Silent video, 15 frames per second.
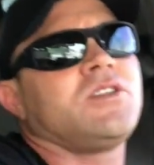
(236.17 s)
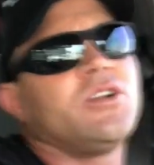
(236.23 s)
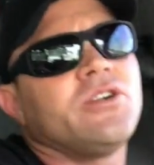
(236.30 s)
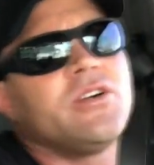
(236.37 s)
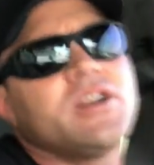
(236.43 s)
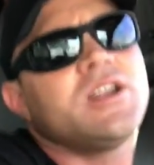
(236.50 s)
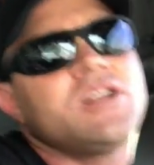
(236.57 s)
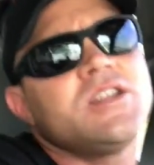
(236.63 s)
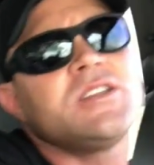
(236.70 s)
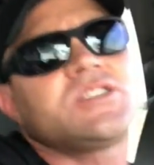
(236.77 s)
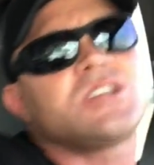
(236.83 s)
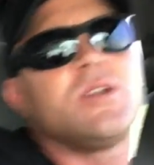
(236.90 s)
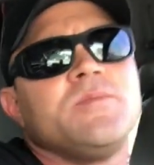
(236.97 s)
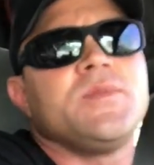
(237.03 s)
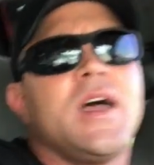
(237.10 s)
there is
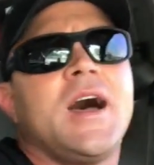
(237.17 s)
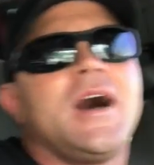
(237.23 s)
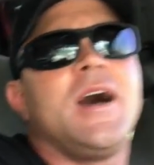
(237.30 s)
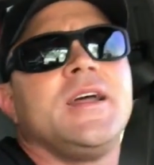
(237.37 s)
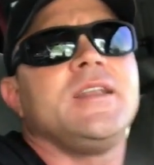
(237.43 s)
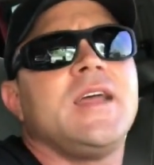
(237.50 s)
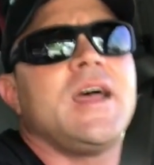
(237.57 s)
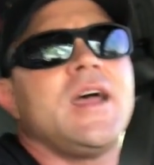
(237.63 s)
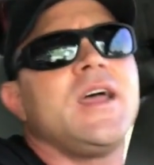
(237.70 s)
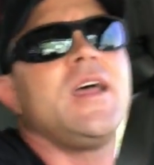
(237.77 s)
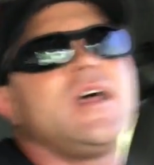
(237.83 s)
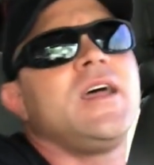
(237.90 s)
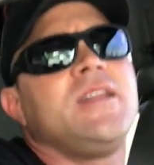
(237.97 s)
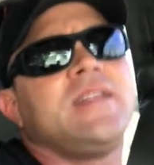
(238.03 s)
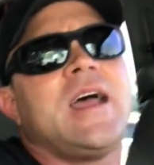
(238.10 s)
some
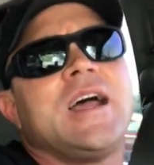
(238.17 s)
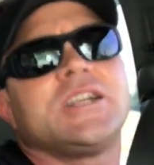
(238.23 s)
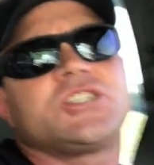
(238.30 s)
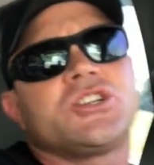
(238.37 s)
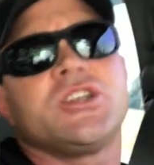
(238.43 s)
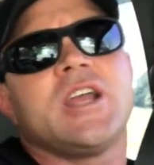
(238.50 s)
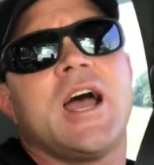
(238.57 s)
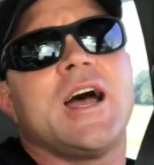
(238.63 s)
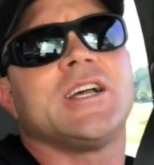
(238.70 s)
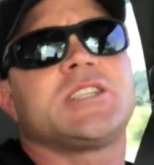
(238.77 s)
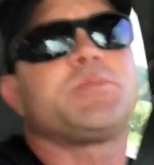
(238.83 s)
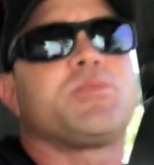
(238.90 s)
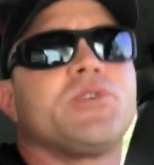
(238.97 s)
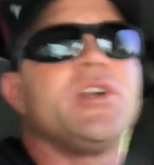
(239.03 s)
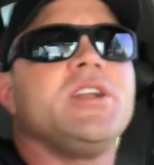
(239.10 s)
non-naturally
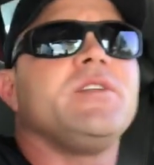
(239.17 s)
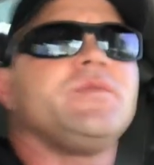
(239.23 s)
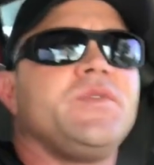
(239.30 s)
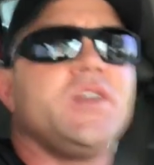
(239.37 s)
aspirated